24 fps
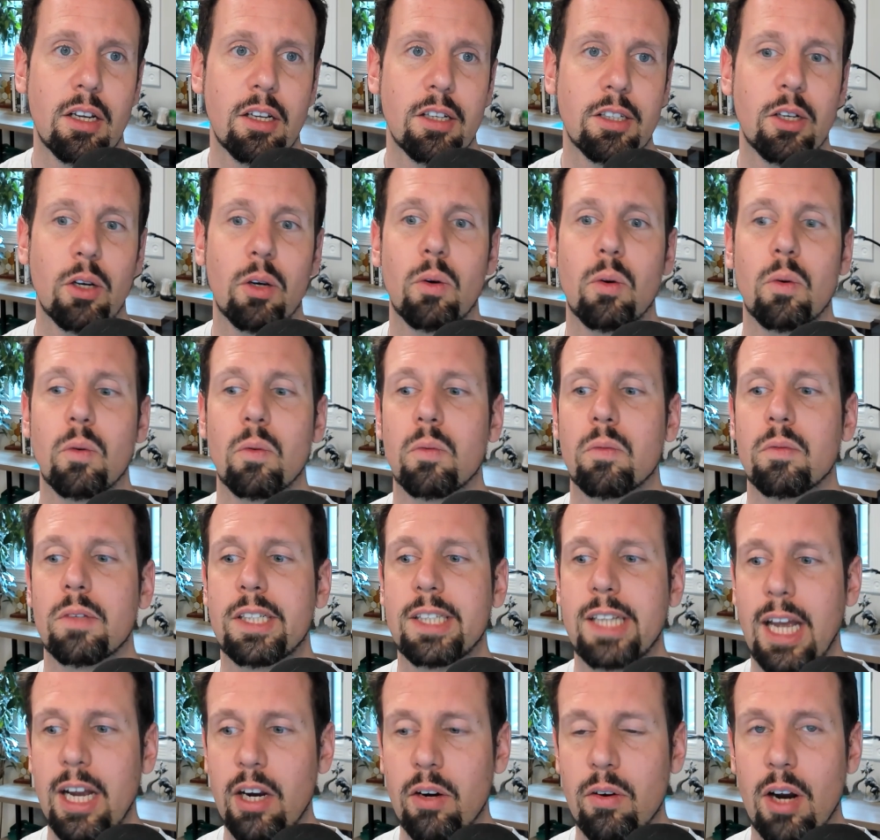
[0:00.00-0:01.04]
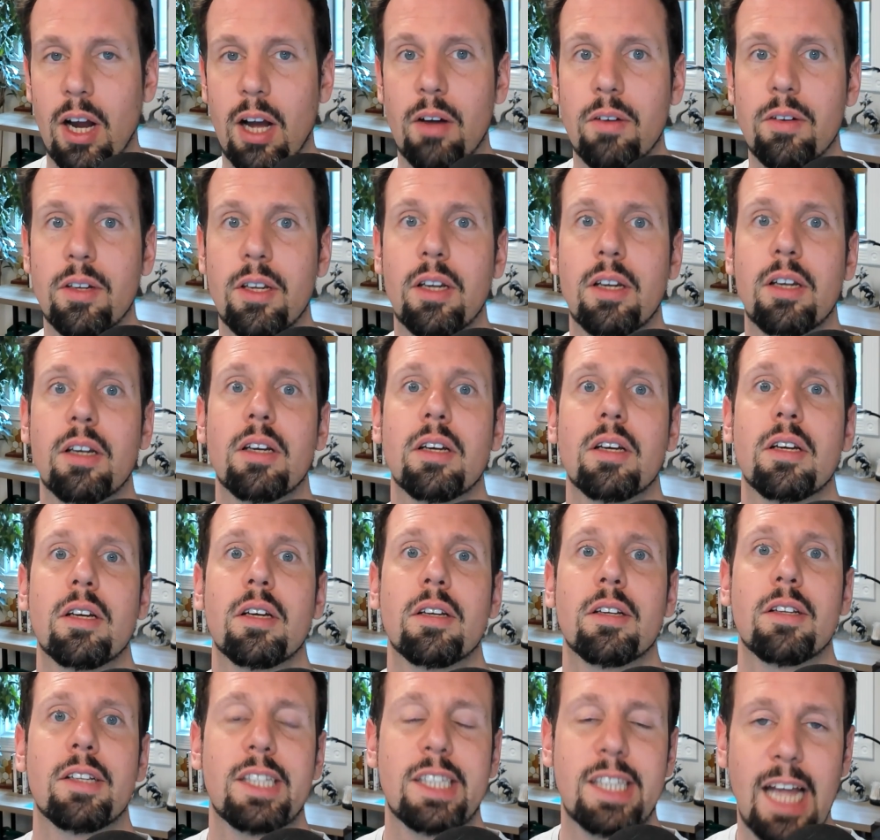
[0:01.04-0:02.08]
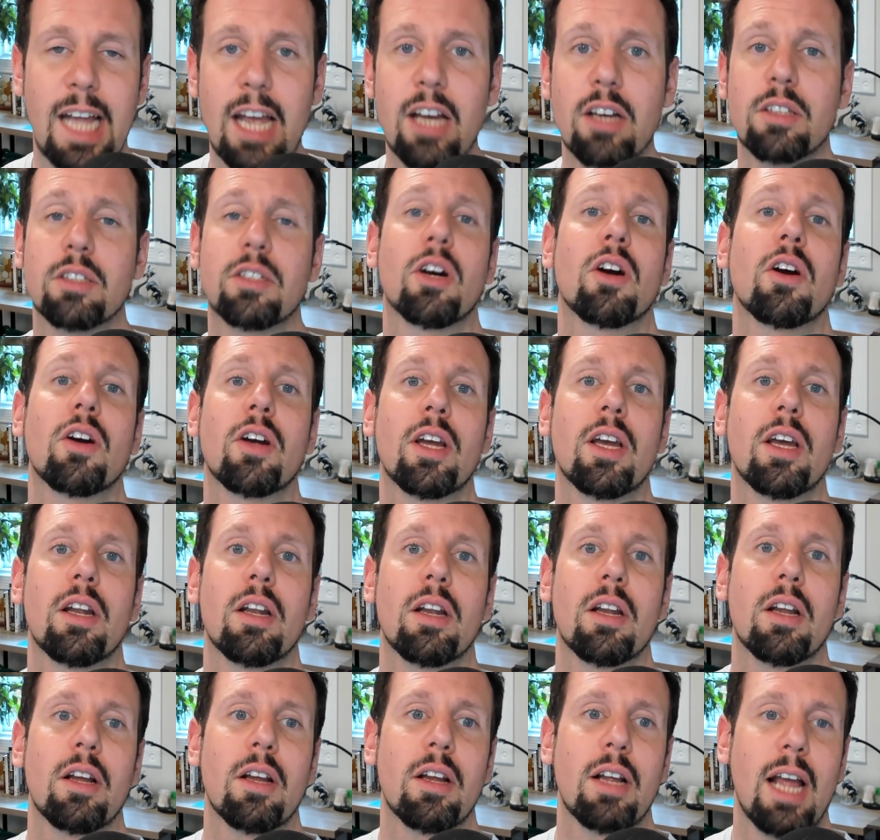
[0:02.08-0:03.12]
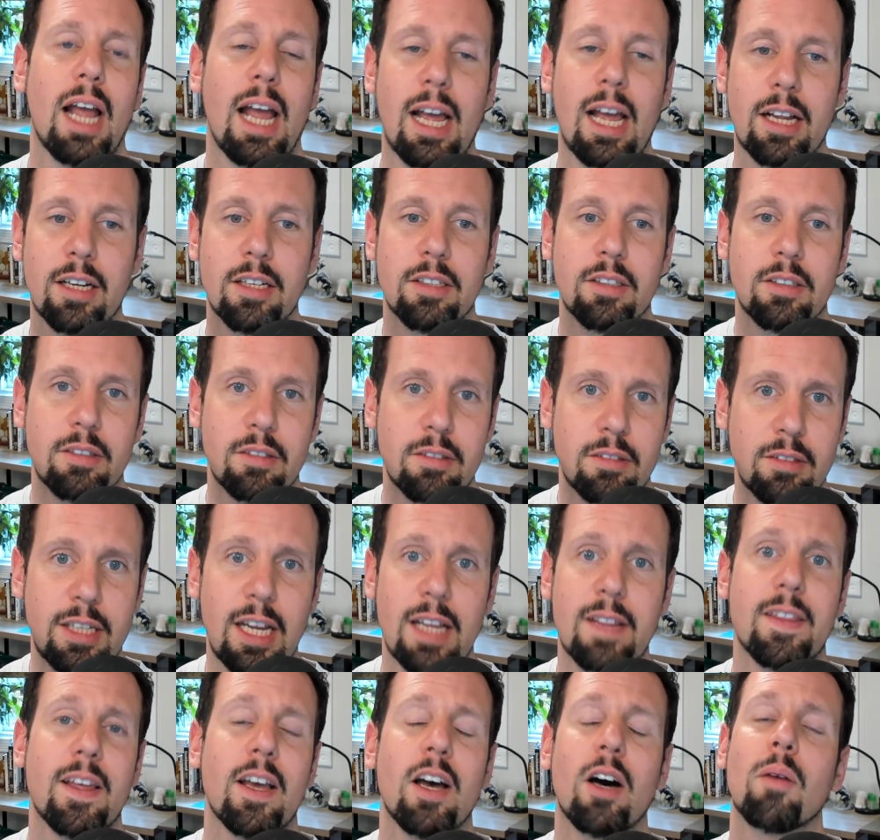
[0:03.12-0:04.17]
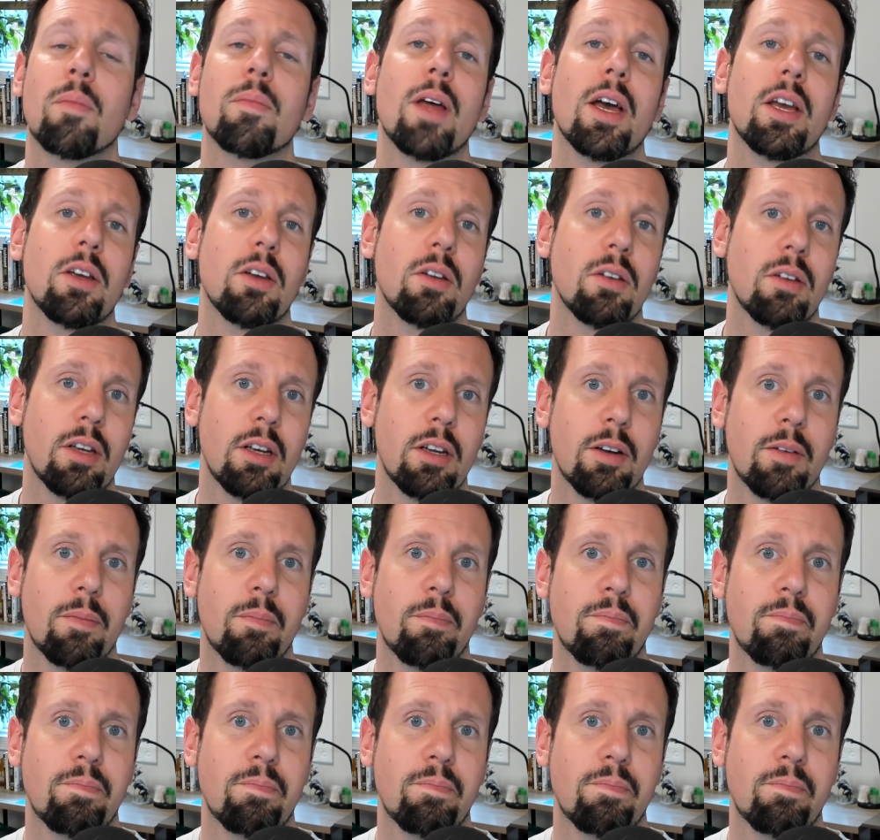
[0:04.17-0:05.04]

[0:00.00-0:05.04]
So stay grounded, stay on target, and get the help that you need.